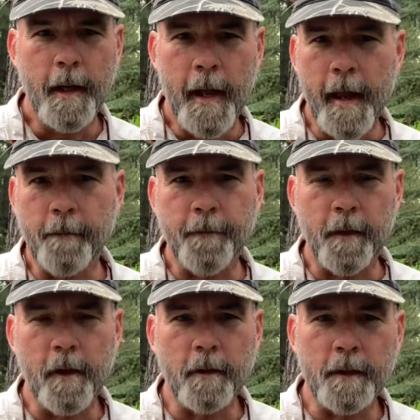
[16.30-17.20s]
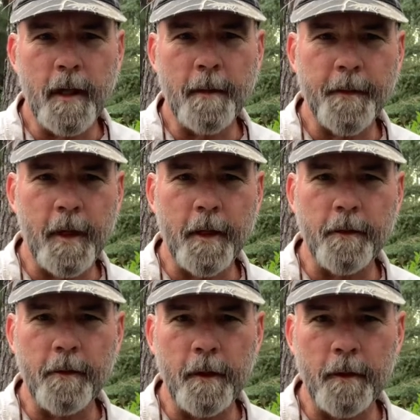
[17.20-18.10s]
Had them for a long time, thought I'd
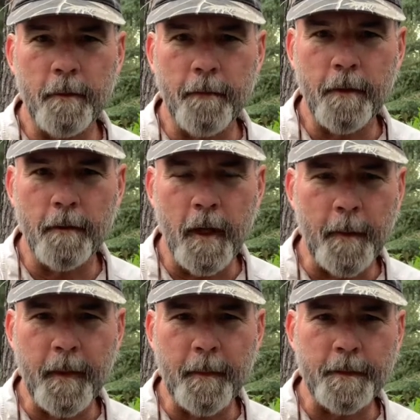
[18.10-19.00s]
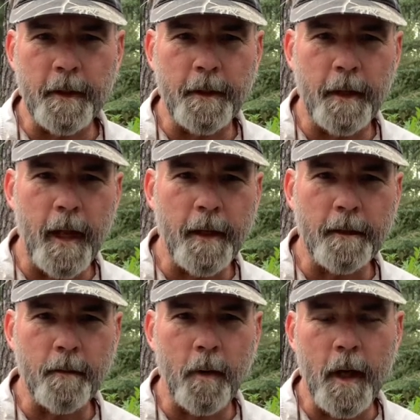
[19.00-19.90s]
do a little review. A lot of people said they liked
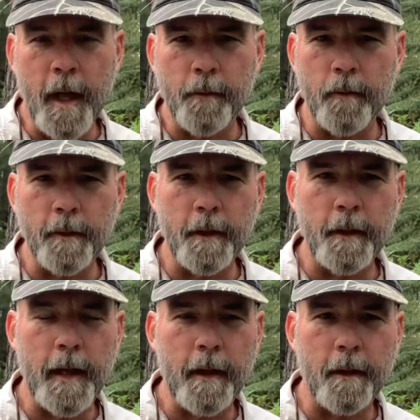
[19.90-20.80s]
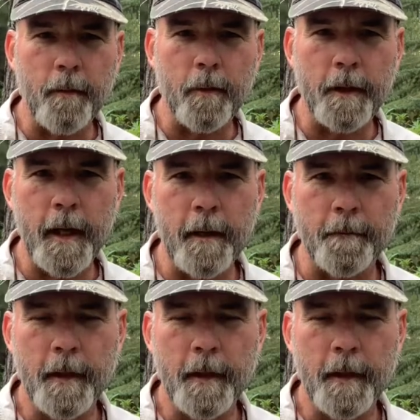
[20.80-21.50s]
them. What kind were they? How do they work out?